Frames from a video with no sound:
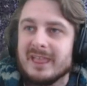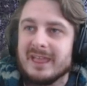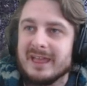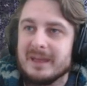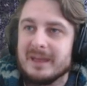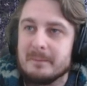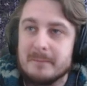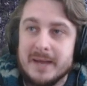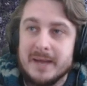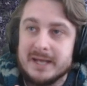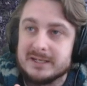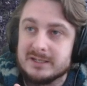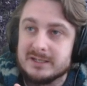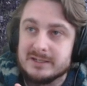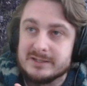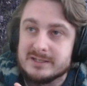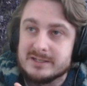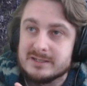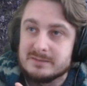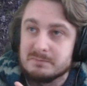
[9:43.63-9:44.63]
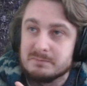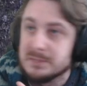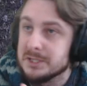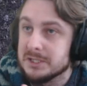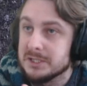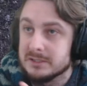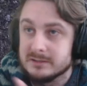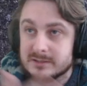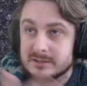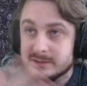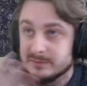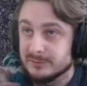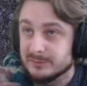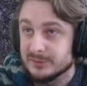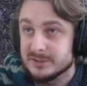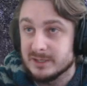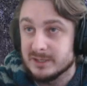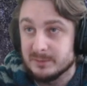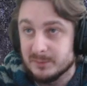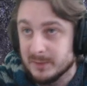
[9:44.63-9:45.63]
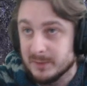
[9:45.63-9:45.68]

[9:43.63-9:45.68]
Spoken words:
madness minions, for example.